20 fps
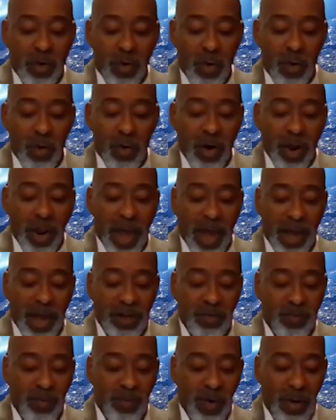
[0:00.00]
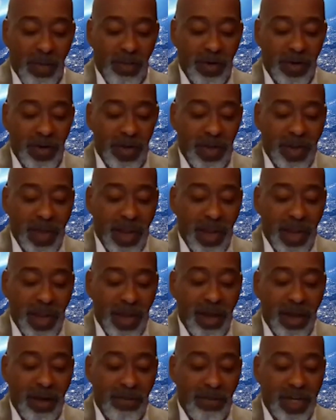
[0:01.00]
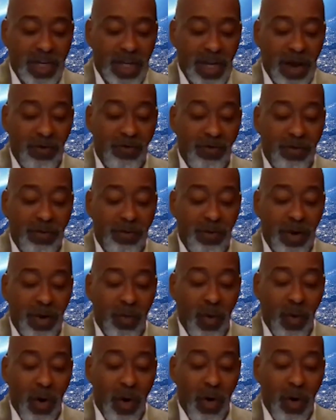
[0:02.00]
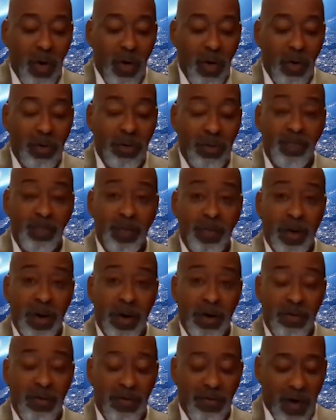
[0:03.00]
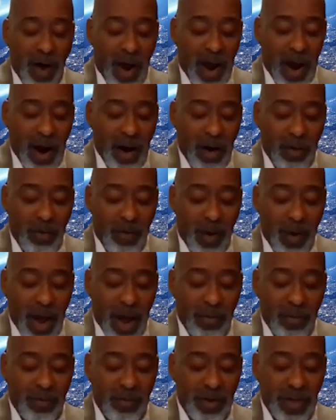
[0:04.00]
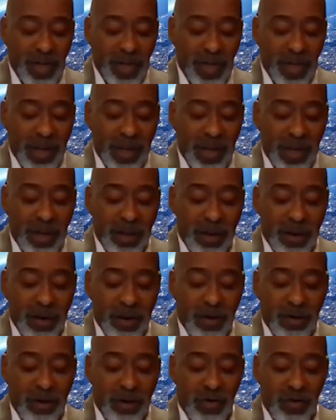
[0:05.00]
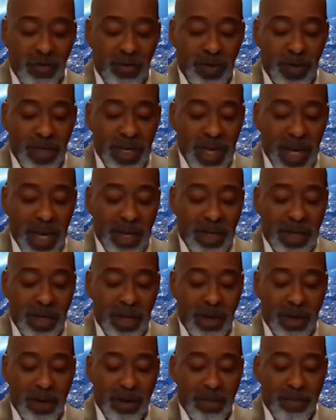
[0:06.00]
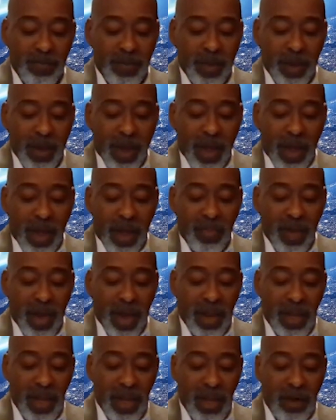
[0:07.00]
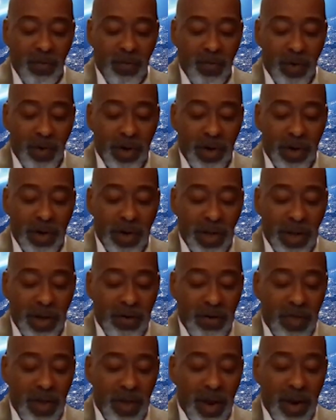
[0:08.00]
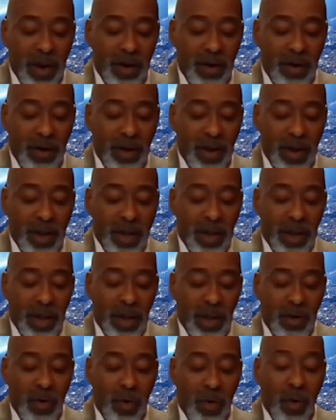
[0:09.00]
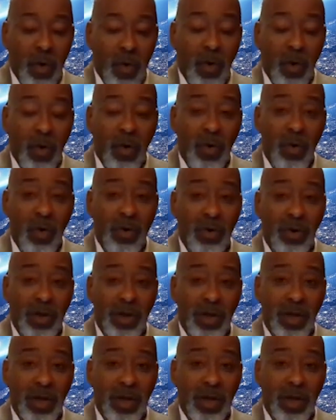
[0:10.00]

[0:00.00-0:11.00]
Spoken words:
The Lord has promised that he himself will be a wall of fire around the city to protect it, and that he will live there in all